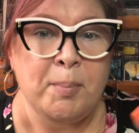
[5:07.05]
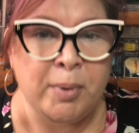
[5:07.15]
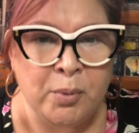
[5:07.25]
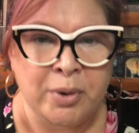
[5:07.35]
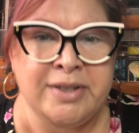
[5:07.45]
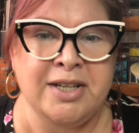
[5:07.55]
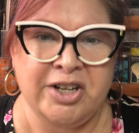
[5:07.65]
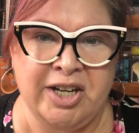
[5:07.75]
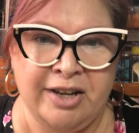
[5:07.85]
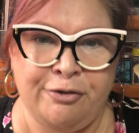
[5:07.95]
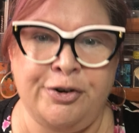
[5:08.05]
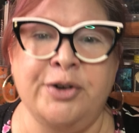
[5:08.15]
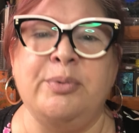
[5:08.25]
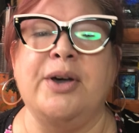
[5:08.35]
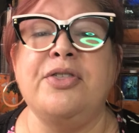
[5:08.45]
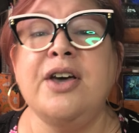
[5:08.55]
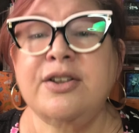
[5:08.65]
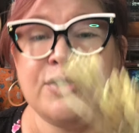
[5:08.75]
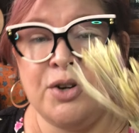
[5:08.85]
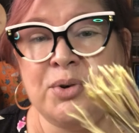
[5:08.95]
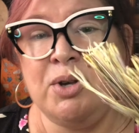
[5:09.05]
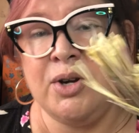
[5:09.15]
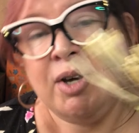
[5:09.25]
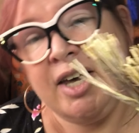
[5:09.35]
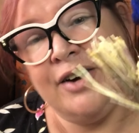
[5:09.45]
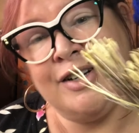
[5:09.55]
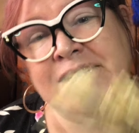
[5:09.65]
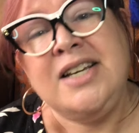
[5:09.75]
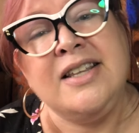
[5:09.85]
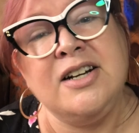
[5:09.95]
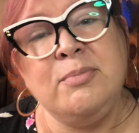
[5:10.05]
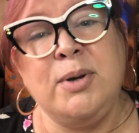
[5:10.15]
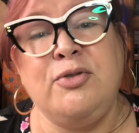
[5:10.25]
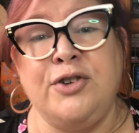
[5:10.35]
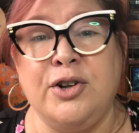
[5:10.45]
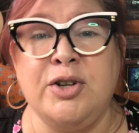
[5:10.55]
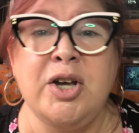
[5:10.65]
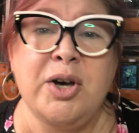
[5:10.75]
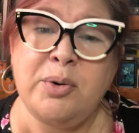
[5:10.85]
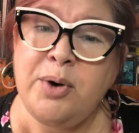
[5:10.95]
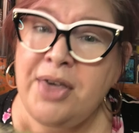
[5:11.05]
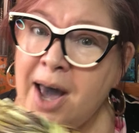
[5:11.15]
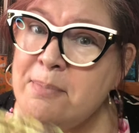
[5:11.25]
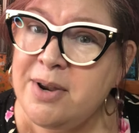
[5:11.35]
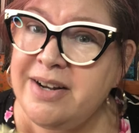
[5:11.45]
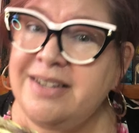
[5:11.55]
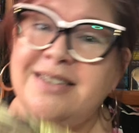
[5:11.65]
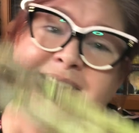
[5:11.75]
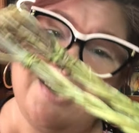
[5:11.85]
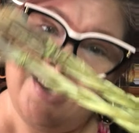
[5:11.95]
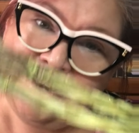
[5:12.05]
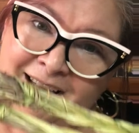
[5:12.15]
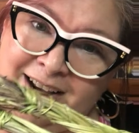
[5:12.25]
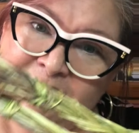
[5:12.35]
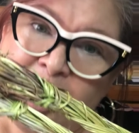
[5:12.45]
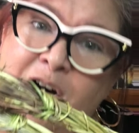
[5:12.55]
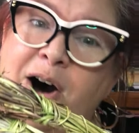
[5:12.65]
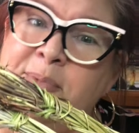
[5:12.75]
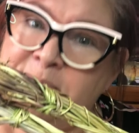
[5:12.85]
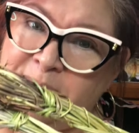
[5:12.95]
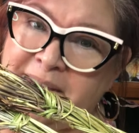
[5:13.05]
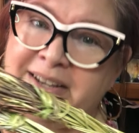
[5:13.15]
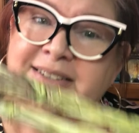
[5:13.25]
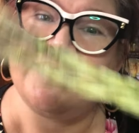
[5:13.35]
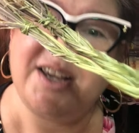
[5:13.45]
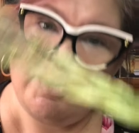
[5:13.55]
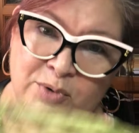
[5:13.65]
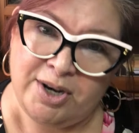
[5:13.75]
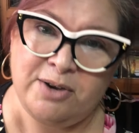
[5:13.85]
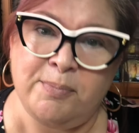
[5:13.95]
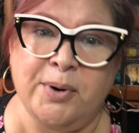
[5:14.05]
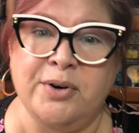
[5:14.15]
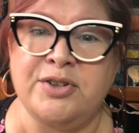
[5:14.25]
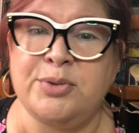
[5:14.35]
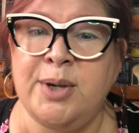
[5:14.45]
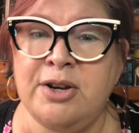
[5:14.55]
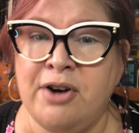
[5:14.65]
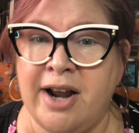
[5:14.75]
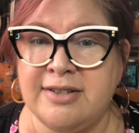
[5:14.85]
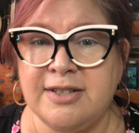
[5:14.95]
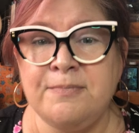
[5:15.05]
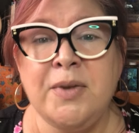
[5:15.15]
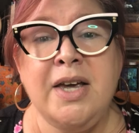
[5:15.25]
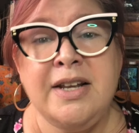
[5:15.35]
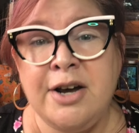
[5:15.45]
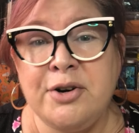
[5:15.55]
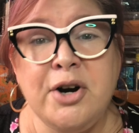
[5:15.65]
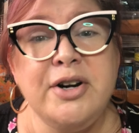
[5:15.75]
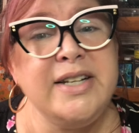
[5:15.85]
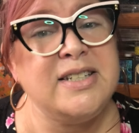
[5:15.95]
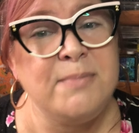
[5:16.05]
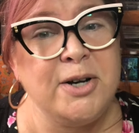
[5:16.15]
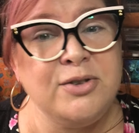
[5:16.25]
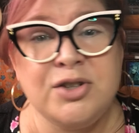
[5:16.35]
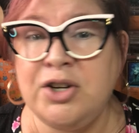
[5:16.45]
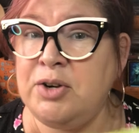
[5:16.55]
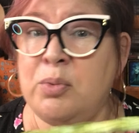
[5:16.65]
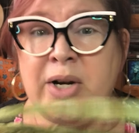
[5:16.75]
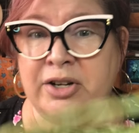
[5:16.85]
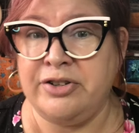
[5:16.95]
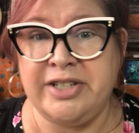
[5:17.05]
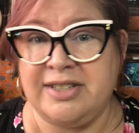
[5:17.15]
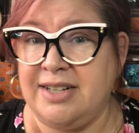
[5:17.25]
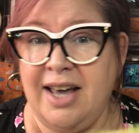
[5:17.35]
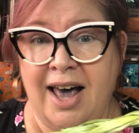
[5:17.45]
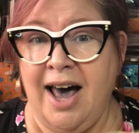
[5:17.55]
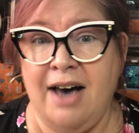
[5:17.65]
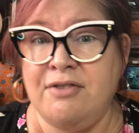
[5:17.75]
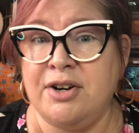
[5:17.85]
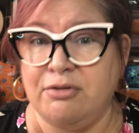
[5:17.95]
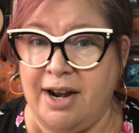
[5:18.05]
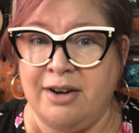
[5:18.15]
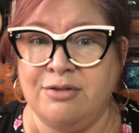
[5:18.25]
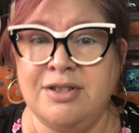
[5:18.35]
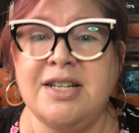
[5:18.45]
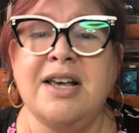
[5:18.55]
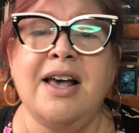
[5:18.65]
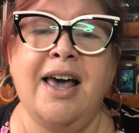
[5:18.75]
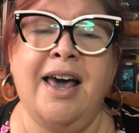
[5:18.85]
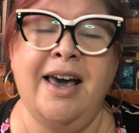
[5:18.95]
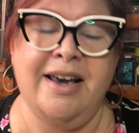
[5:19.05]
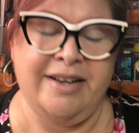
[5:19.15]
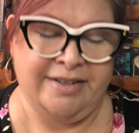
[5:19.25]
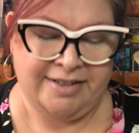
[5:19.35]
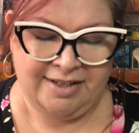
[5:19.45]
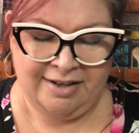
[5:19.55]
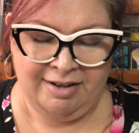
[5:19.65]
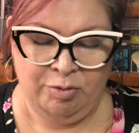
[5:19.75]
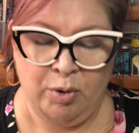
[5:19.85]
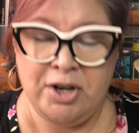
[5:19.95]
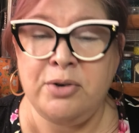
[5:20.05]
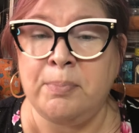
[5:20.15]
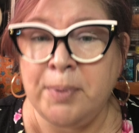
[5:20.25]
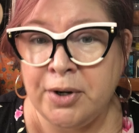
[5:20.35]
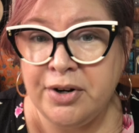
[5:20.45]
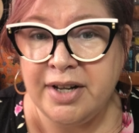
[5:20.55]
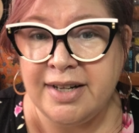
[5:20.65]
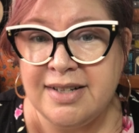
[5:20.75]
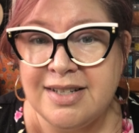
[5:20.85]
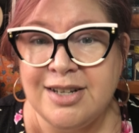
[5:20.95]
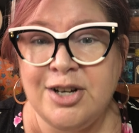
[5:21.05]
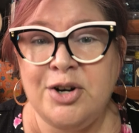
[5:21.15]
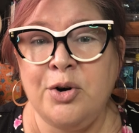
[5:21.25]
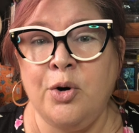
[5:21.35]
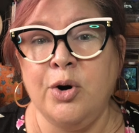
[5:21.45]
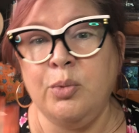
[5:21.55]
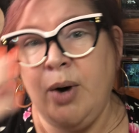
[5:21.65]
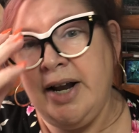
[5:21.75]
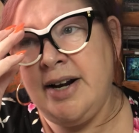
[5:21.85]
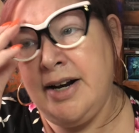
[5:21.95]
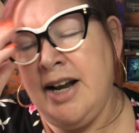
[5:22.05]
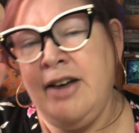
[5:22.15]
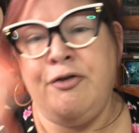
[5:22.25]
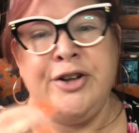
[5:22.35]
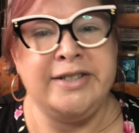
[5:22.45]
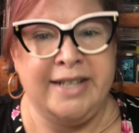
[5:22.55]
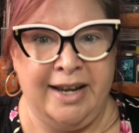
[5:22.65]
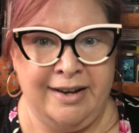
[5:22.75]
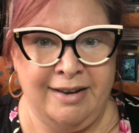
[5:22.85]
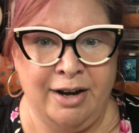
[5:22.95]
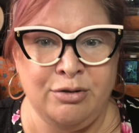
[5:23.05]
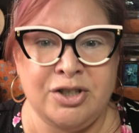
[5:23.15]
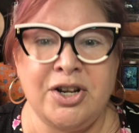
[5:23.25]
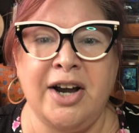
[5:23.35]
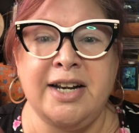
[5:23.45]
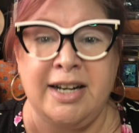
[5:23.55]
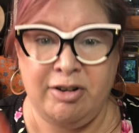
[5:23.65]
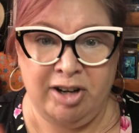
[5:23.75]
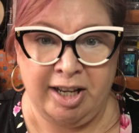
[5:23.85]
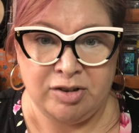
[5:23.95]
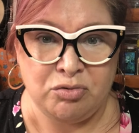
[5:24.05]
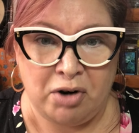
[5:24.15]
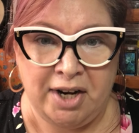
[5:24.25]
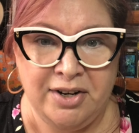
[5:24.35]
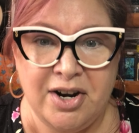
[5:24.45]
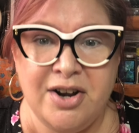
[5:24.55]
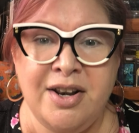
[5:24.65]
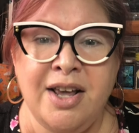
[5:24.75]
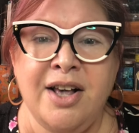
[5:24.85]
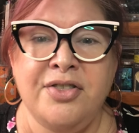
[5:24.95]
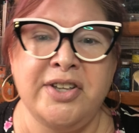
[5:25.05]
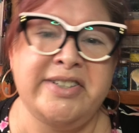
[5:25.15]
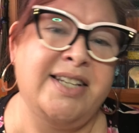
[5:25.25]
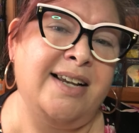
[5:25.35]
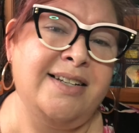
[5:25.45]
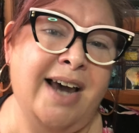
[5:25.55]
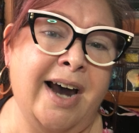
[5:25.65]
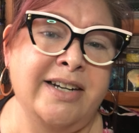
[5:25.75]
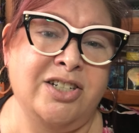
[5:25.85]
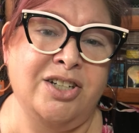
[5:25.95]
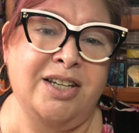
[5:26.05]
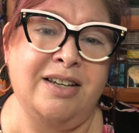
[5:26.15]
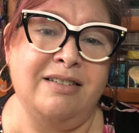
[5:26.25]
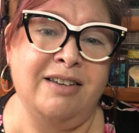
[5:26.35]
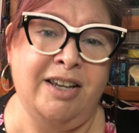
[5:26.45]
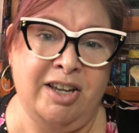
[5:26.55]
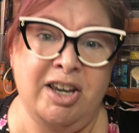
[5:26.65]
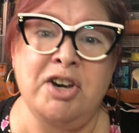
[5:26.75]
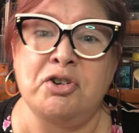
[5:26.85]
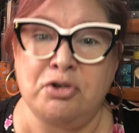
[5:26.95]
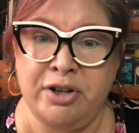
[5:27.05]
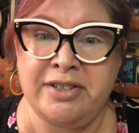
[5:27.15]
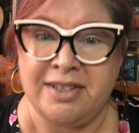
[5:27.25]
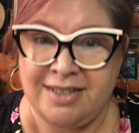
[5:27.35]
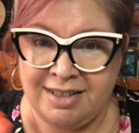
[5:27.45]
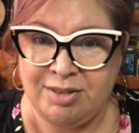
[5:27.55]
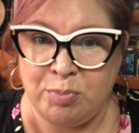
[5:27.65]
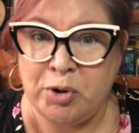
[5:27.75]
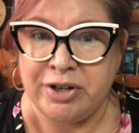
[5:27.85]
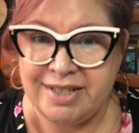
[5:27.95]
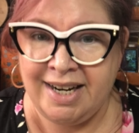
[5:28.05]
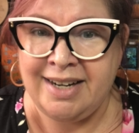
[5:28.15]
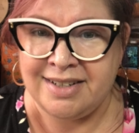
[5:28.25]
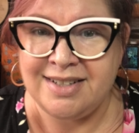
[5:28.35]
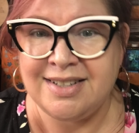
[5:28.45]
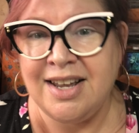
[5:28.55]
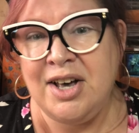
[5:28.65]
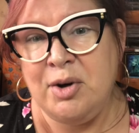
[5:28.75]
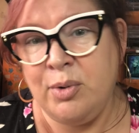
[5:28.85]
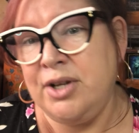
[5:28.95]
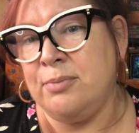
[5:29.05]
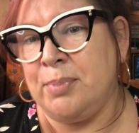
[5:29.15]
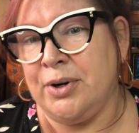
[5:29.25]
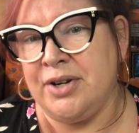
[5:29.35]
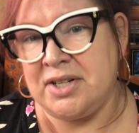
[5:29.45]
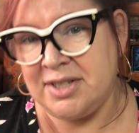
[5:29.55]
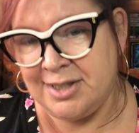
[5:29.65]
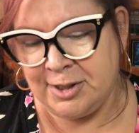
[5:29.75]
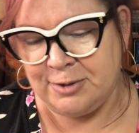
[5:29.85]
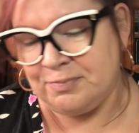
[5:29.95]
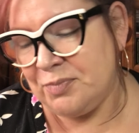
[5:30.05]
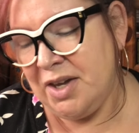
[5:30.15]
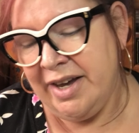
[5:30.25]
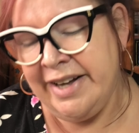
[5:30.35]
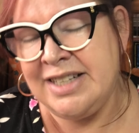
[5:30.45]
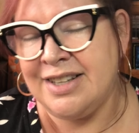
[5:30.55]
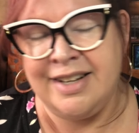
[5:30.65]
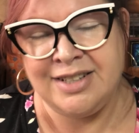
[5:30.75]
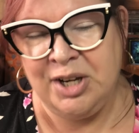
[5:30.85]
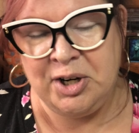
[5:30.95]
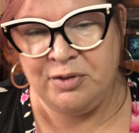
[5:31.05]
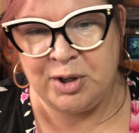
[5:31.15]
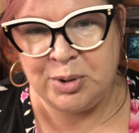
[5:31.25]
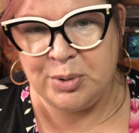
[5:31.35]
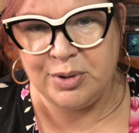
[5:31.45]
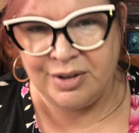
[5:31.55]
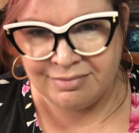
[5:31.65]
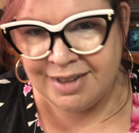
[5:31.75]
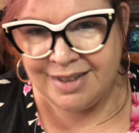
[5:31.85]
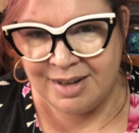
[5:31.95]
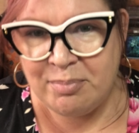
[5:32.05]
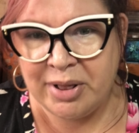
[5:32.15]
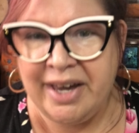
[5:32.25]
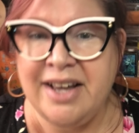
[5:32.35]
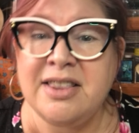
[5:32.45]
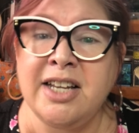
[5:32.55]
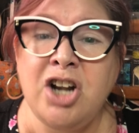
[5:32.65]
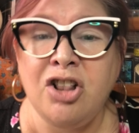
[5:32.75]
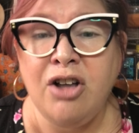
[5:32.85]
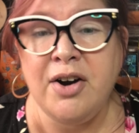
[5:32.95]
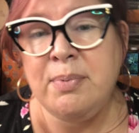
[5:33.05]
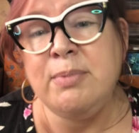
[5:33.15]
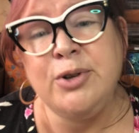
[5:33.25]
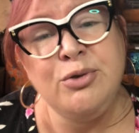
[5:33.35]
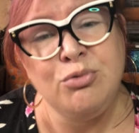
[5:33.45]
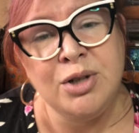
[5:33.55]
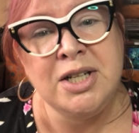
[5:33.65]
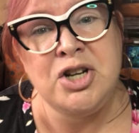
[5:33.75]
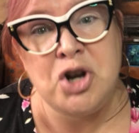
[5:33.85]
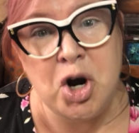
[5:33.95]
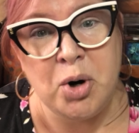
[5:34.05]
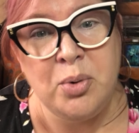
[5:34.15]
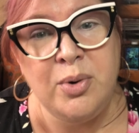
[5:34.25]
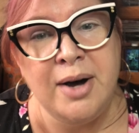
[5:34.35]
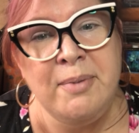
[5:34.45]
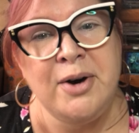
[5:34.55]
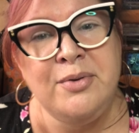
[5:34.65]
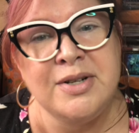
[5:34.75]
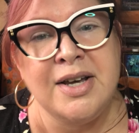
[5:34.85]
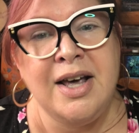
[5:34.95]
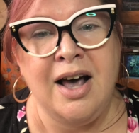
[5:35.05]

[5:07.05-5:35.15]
But what's it going to get filled with? So you can guarantee that it'll be filled with happiness and calm and peace when you burn sweetgrass. Now it already smells good when you just have it around and when you burn it or when if it's outside and it gets rained on, the scent actually increases. It's more intense when you burn it. So it's, it's kind of a cool plant that a lot of people don't really know about.